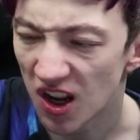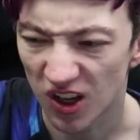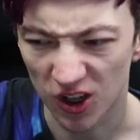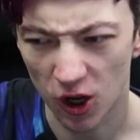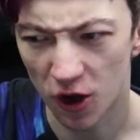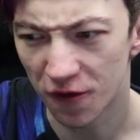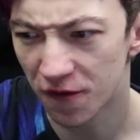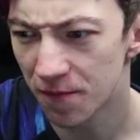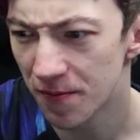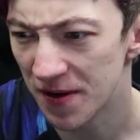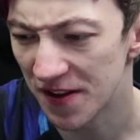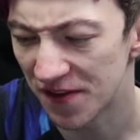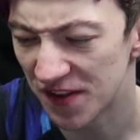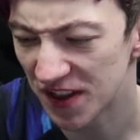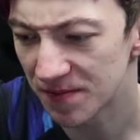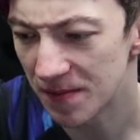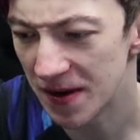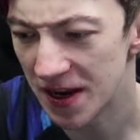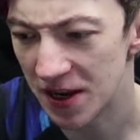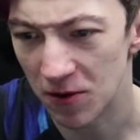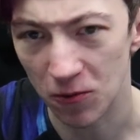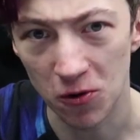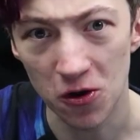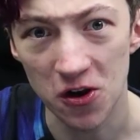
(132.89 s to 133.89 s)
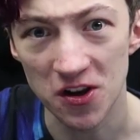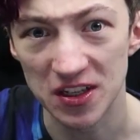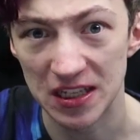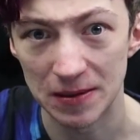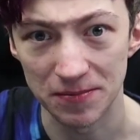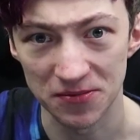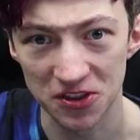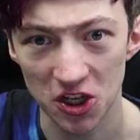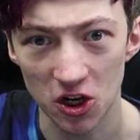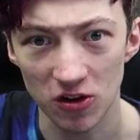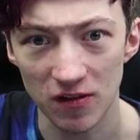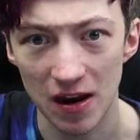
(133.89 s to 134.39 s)
God forbid if this made it worse,
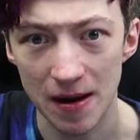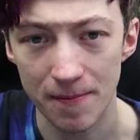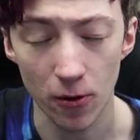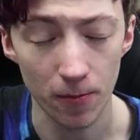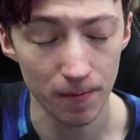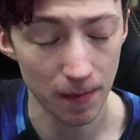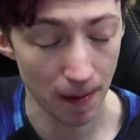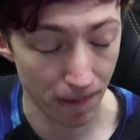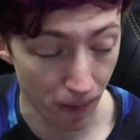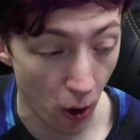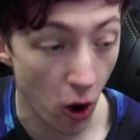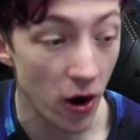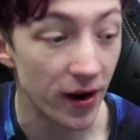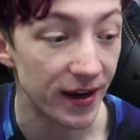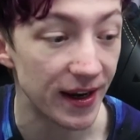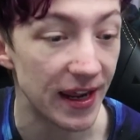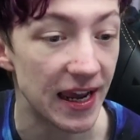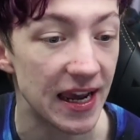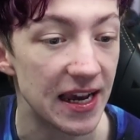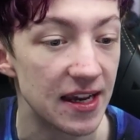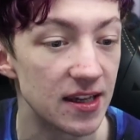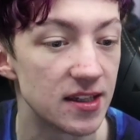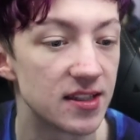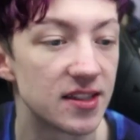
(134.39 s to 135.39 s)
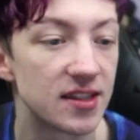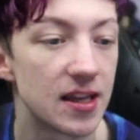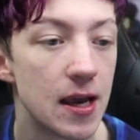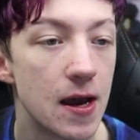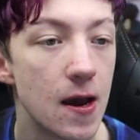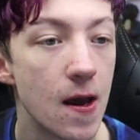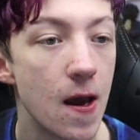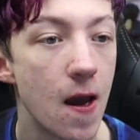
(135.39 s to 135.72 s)
I'm sorry. But my point is,